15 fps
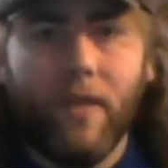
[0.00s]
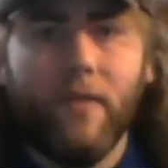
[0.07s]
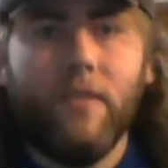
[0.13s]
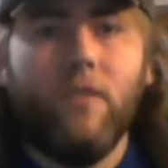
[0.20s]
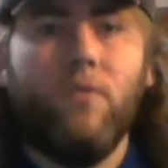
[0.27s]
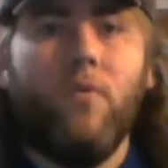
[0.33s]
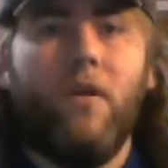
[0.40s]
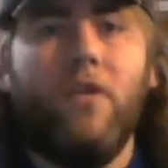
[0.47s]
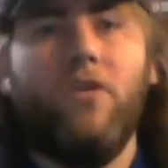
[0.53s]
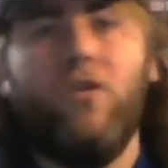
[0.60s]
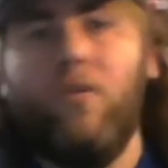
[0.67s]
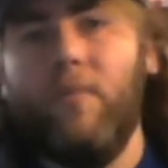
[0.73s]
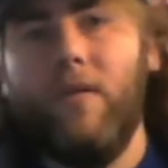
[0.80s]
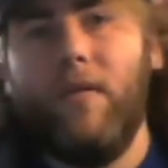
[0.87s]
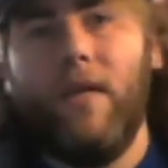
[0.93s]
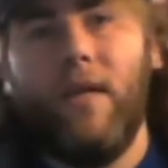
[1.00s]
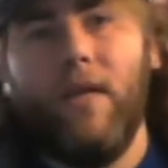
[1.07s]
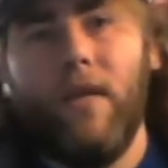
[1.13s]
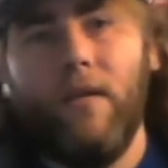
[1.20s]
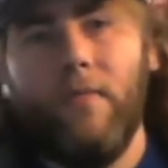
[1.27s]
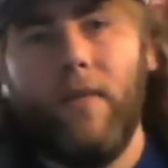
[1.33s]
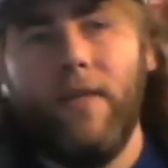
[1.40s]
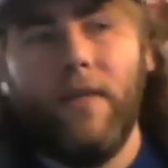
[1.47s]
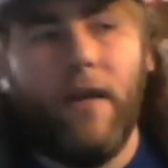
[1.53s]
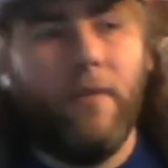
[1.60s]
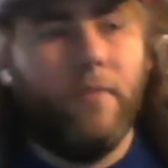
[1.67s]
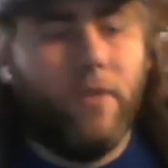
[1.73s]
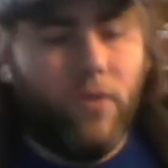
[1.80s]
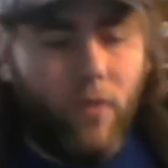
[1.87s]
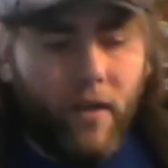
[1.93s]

and this is what I should be dedicating my time to.